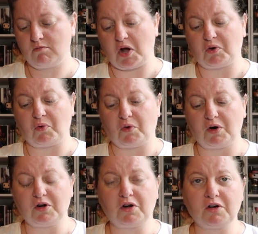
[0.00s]
a
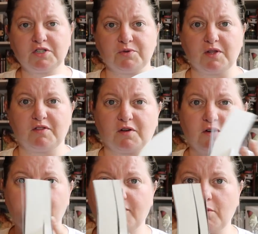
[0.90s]
quarter to a
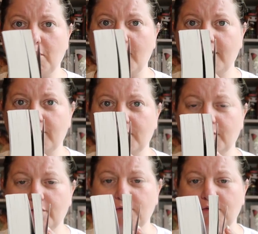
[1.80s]
third of the way
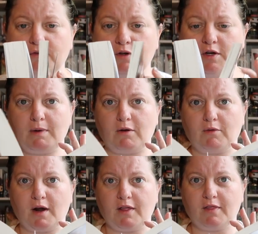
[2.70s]
through, about
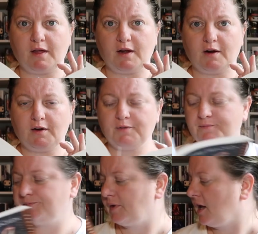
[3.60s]
right there.
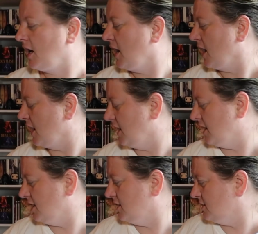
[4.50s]

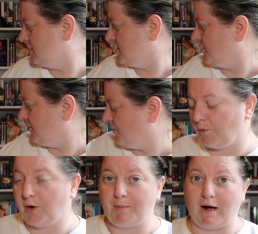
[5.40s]
And
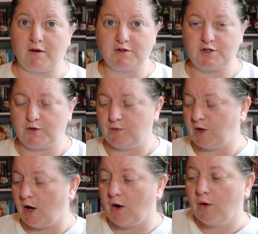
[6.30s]
we're about to
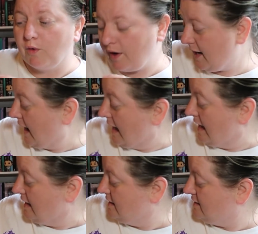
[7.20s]
go
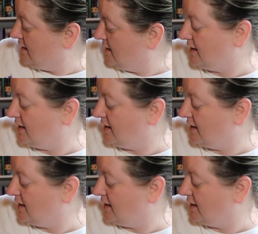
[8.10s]
and